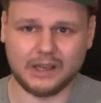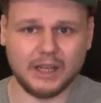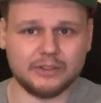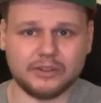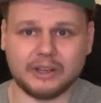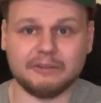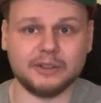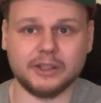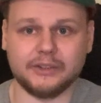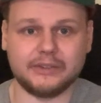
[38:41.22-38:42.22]
I just
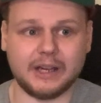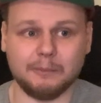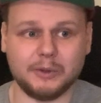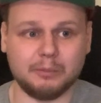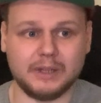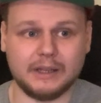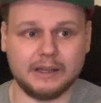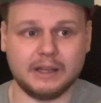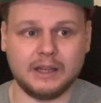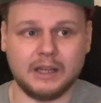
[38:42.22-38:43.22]
haven't got time to
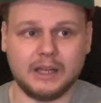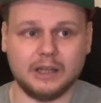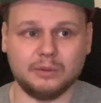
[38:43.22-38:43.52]
play. And